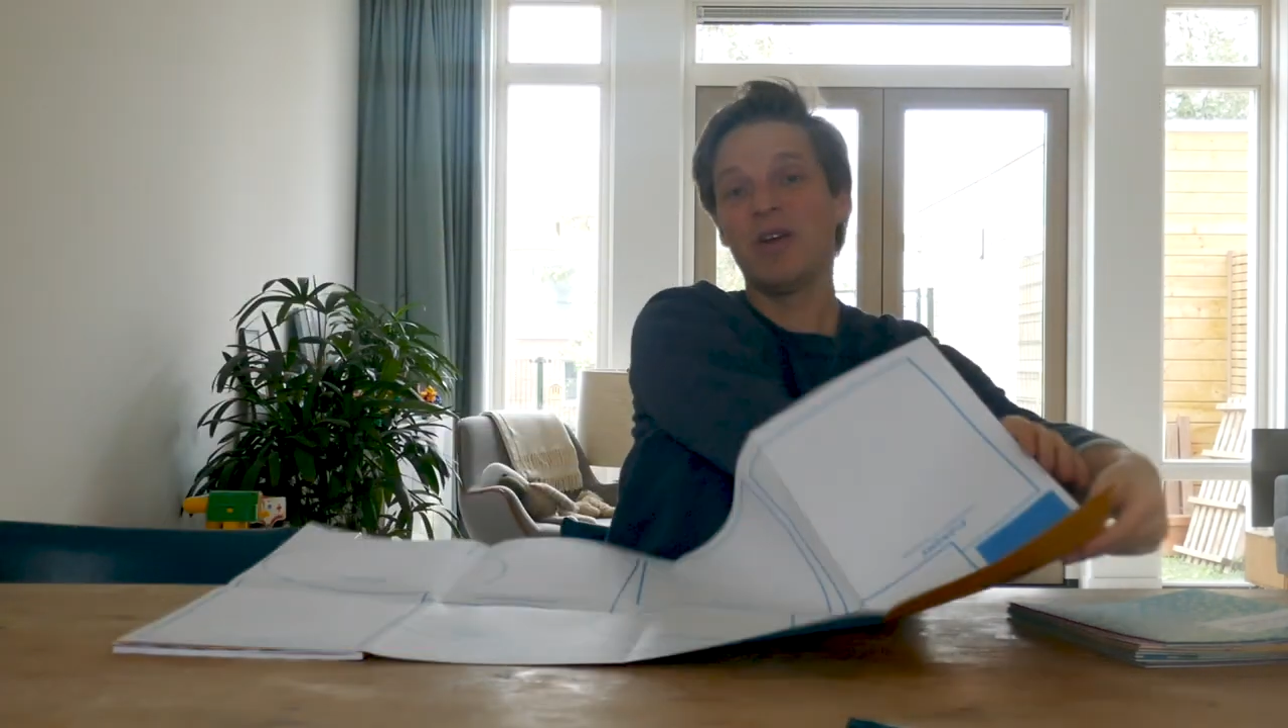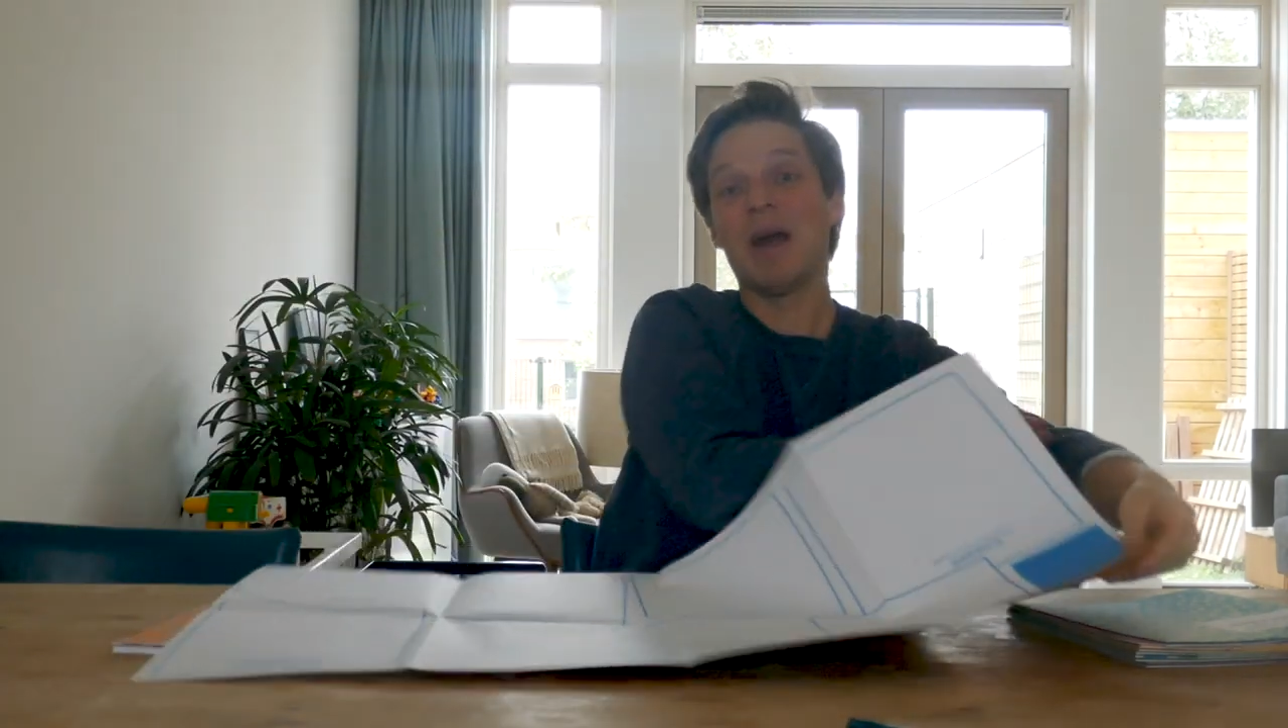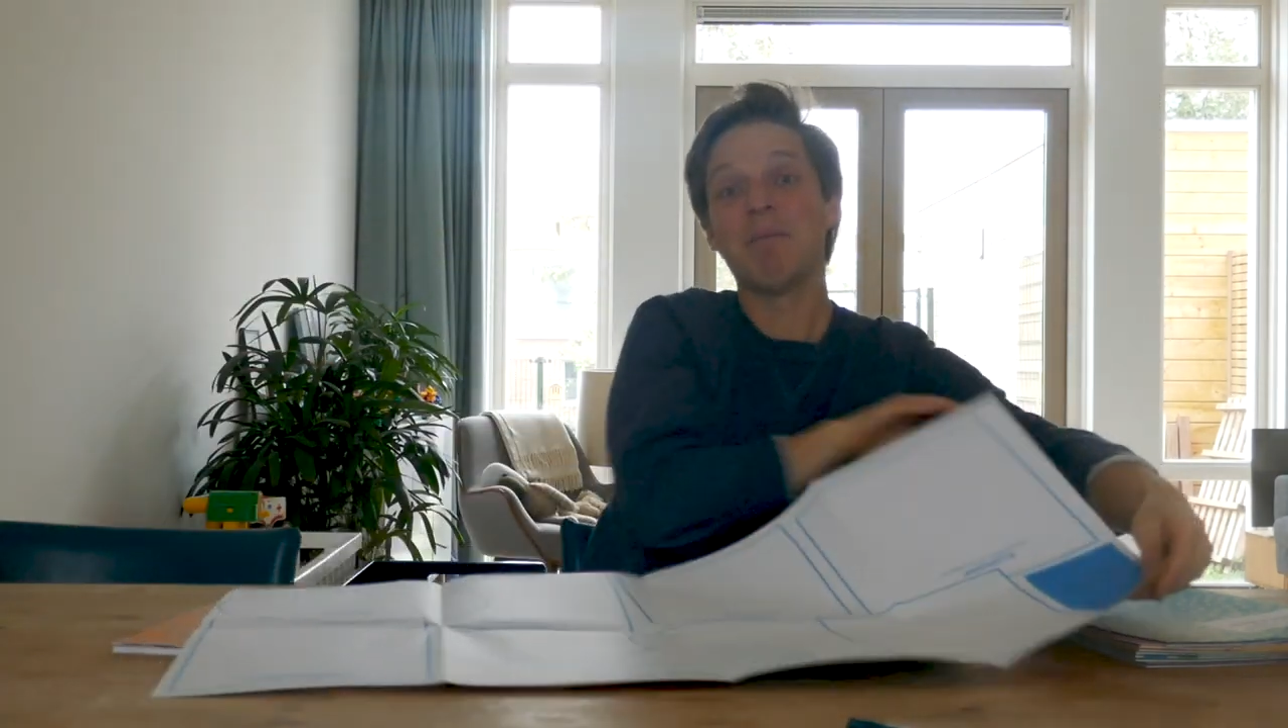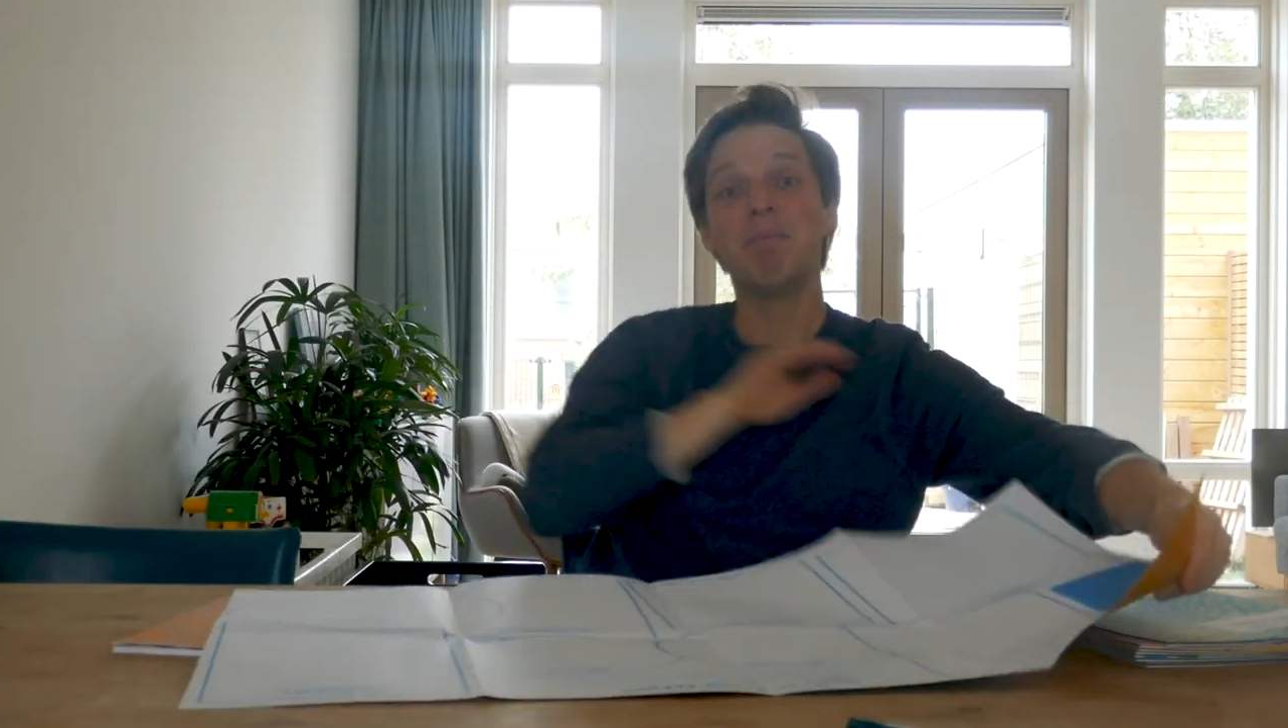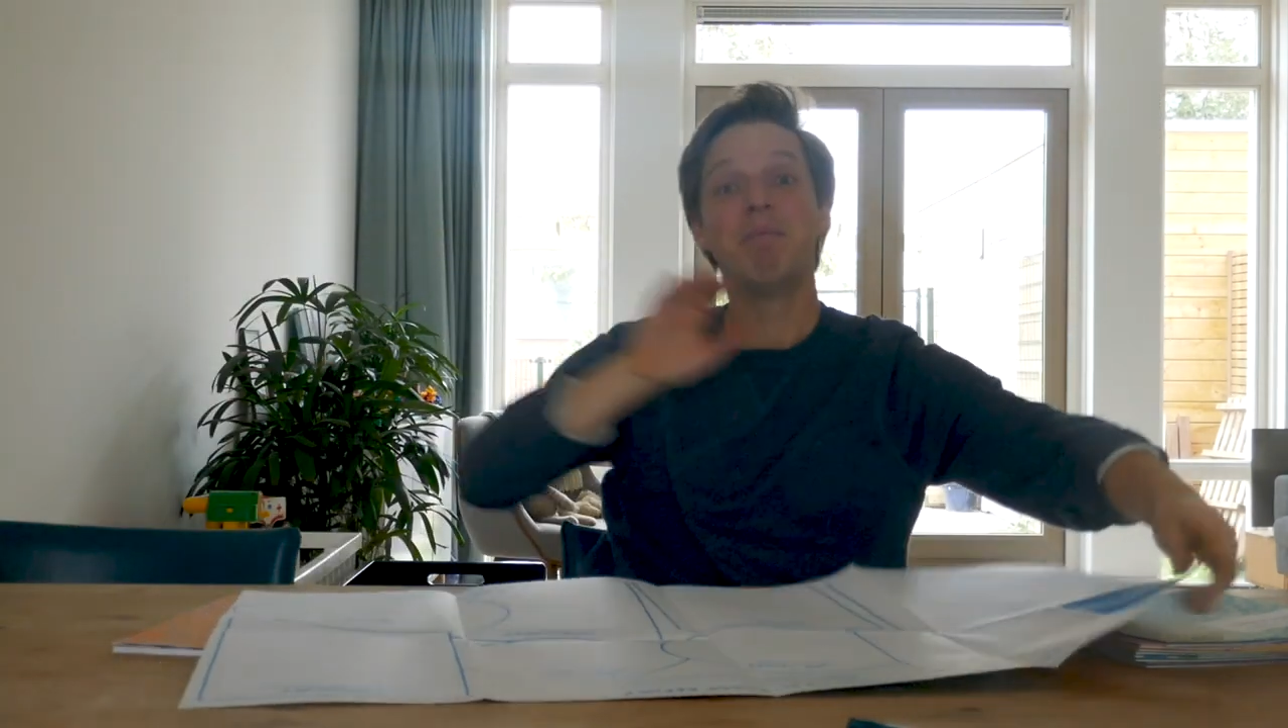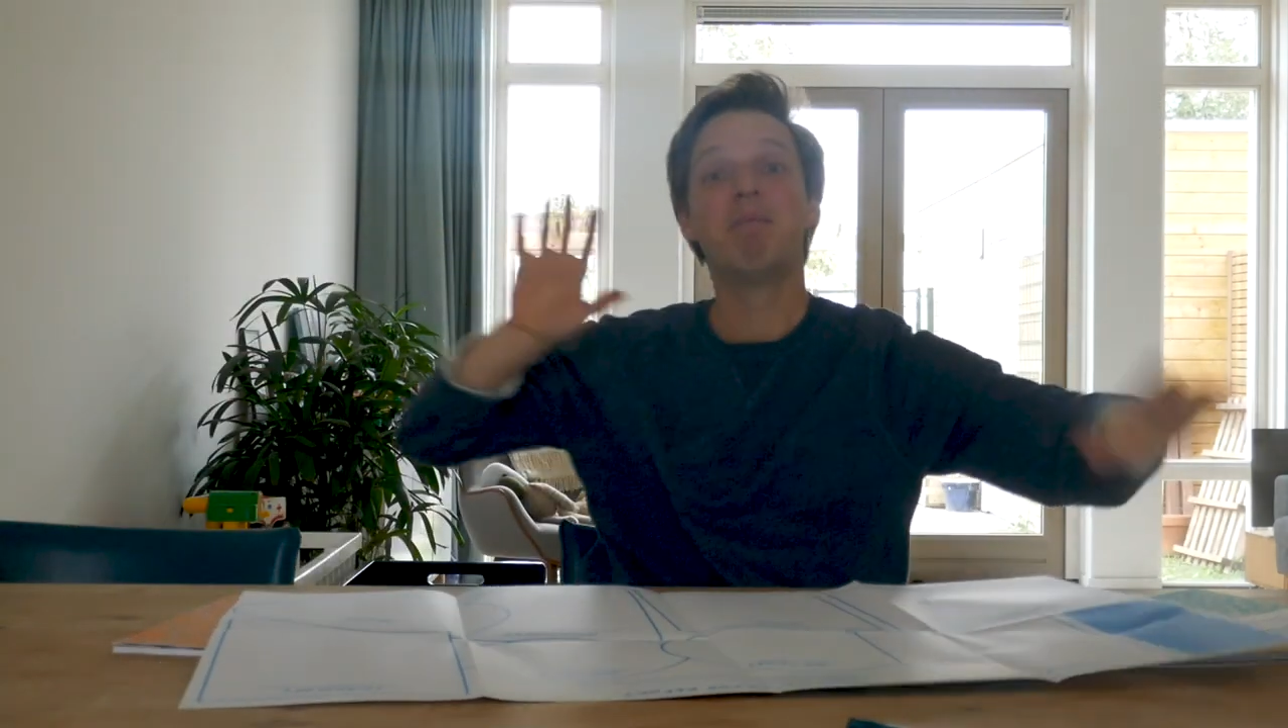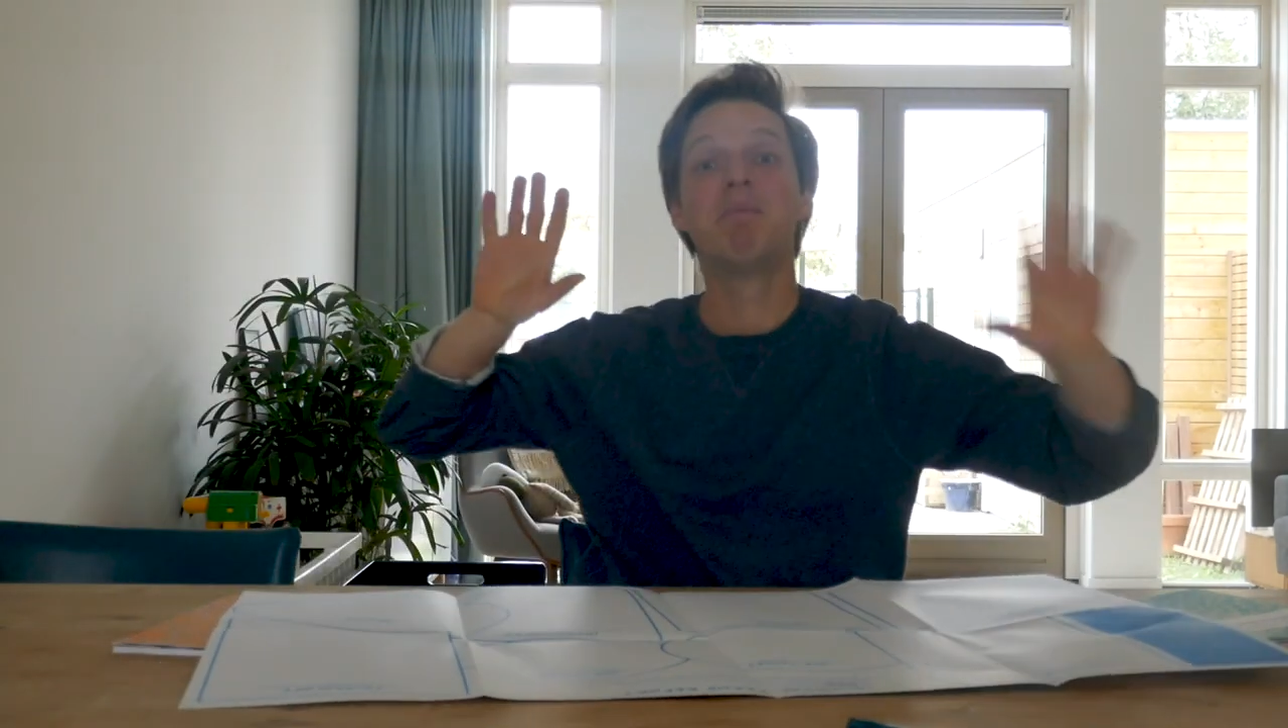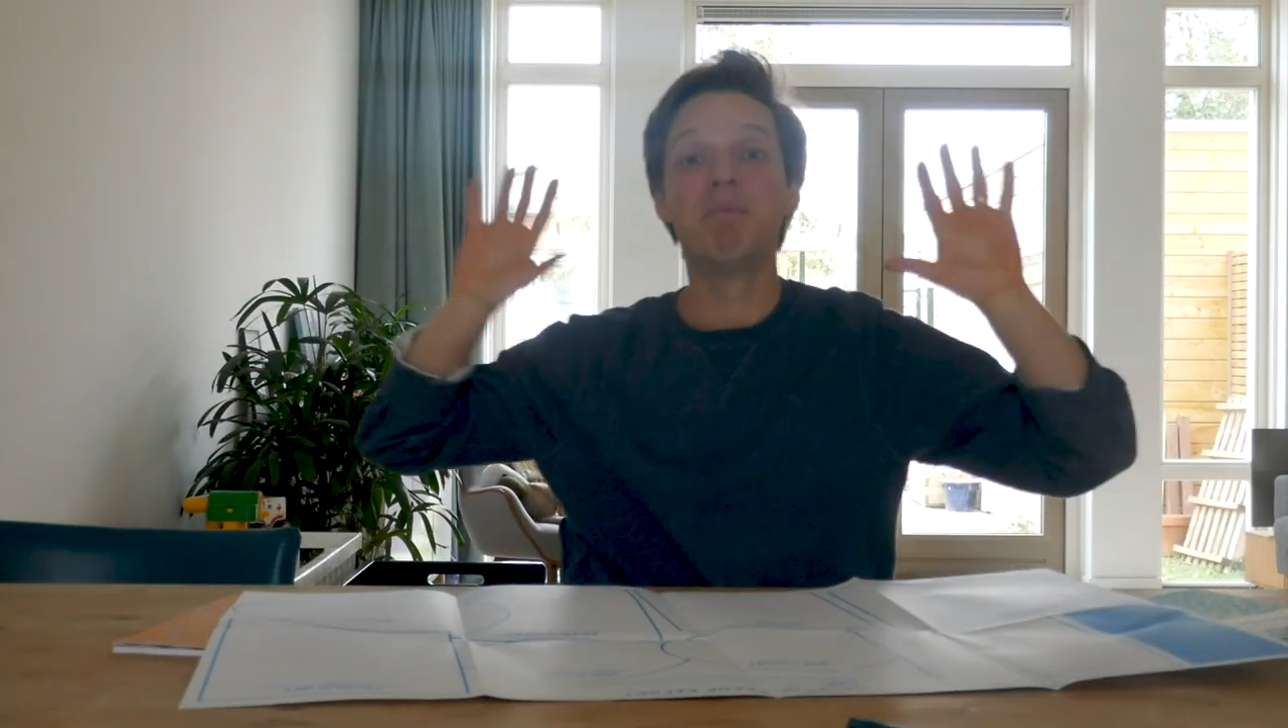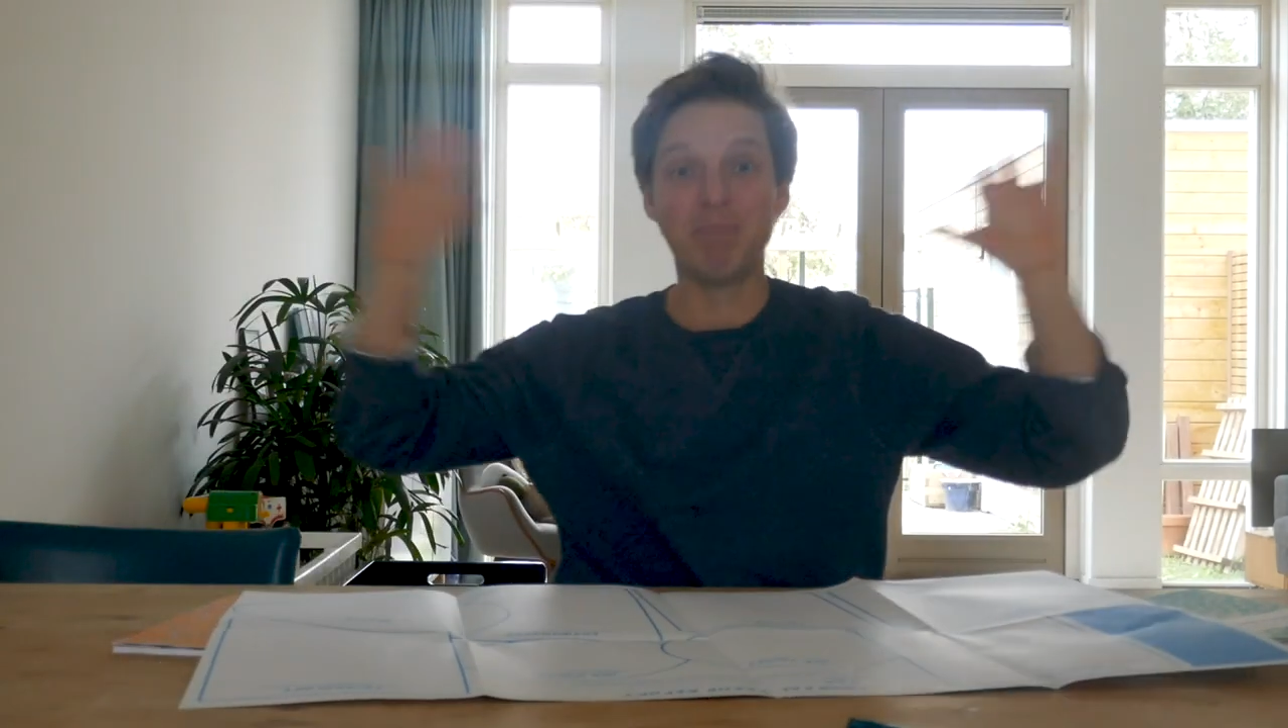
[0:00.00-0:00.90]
you can